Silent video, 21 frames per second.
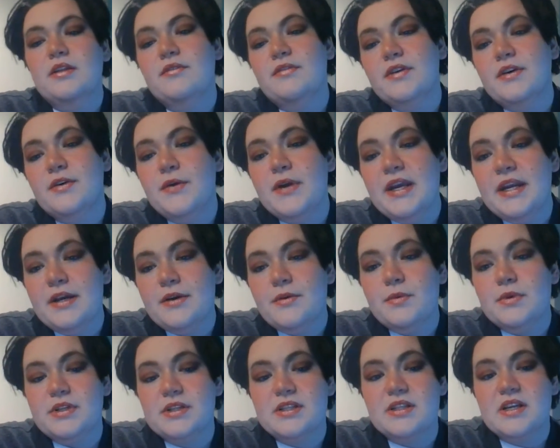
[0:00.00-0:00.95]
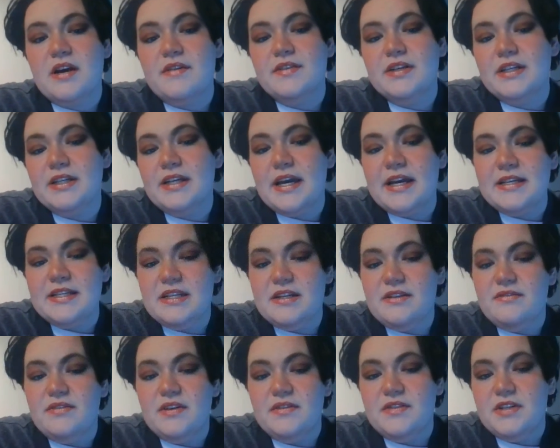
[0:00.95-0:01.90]
The vaquita were discovered in
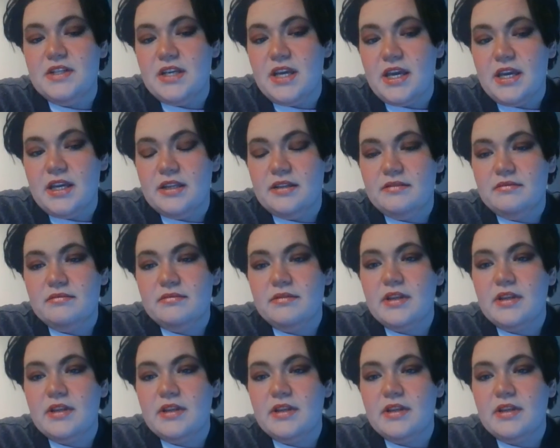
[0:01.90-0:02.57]
1958,